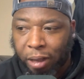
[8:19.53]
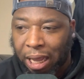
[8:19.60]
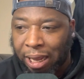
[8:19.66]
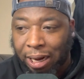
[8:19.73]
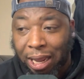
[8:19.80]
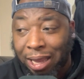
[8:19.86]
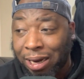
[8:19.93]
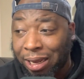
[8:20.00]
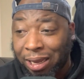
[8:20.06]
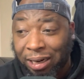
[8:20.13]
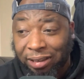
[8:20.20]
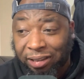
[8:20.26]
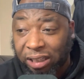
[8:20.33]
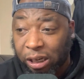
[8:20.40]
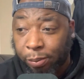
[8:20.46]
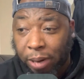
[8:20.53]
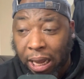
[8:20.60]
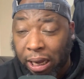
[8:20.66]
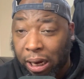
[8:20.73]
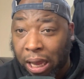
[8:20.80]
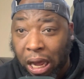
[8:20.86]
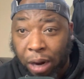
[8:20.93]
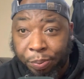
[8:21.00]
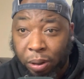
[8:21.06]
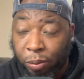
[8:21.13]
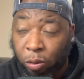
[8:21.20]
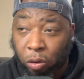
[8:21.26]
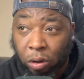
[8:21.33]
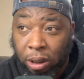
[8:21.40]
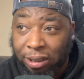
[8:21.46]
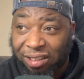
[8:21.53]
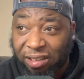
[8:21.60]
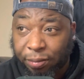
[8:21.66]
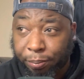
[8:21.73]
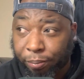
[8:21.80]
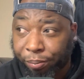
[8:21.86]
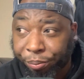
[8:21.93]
And it seemed like a lot of people is,